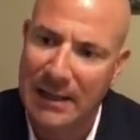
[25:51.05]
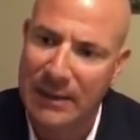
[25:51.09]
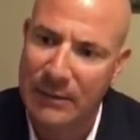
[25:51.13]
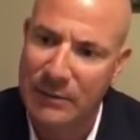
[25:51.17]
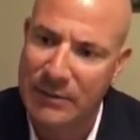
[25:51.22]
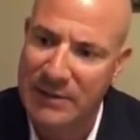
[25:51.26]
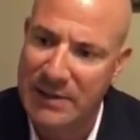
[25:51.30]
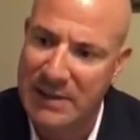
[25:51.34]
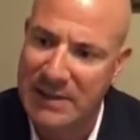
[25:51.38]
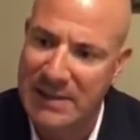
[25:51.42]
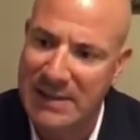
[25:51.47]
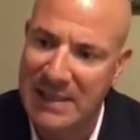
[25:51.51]
It
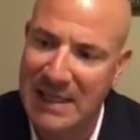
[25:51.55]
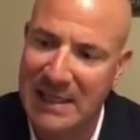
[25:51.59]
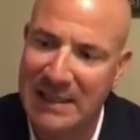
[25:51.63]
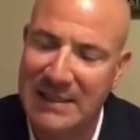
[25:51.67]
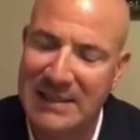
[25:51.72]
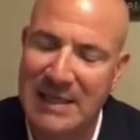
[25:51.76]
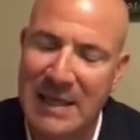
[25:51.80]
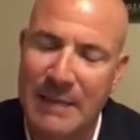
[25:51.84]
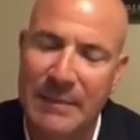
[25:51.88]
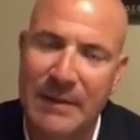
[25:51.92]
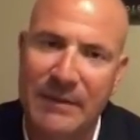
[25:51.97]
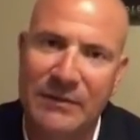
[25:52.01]
was the second
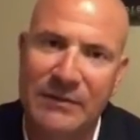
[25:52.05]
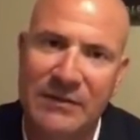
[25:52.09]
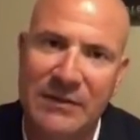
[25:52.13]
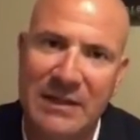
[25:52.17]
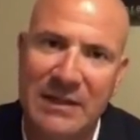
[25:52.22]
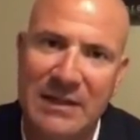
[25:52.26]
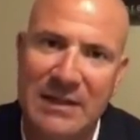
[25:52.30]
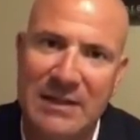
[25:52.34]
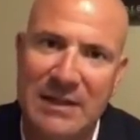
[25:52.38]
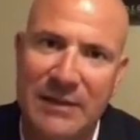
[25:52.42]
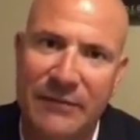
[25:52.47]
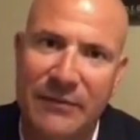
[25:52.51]
time I've
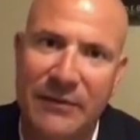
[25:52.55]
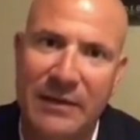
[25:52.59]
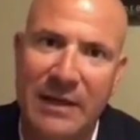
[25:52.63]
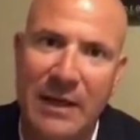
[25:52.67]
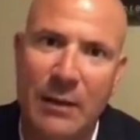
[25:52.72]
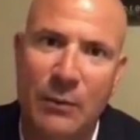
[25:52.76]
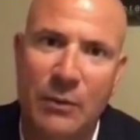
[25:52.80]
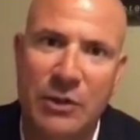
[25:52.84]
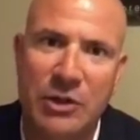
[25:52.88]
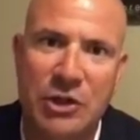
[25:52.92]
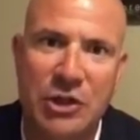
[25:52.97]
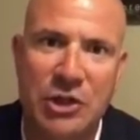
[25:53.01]
seen this. I
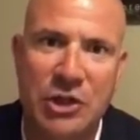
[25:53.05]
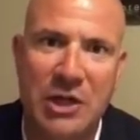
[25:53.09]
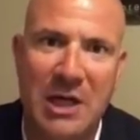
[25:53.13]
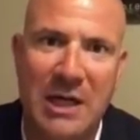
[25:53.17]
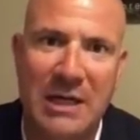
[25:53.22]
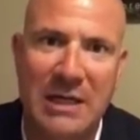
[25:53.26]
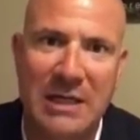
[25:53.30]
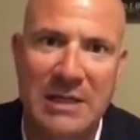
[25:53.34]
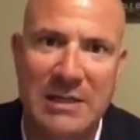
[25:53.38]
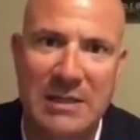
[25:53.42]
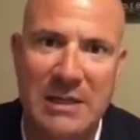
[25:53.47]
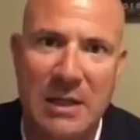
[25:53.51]
forget which
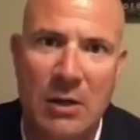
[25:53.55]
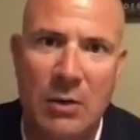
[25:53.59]
Chinese.